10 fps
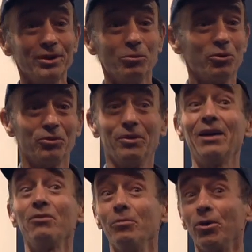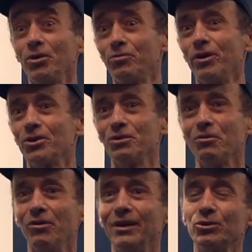it was everybody's version
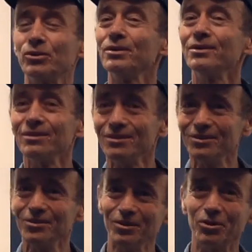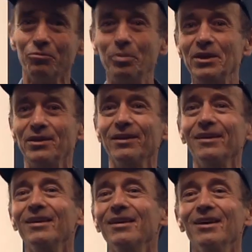of events
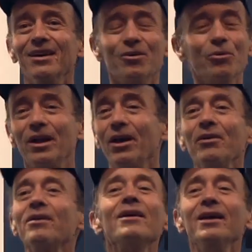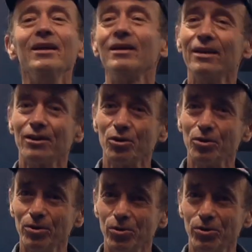competing without any clear
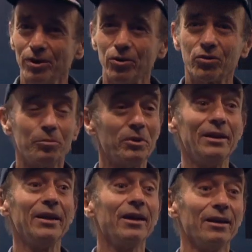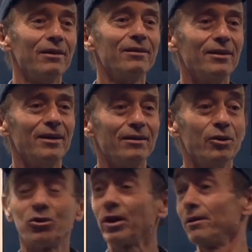conclusion, except in the end
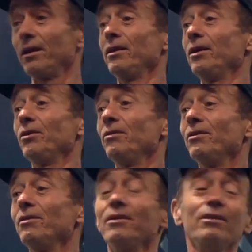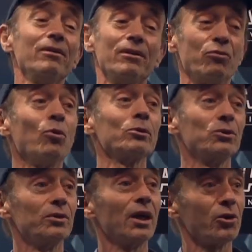that suddenly the
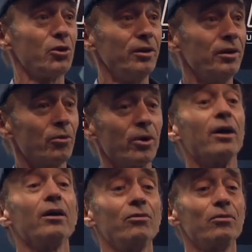forces actually did arrive.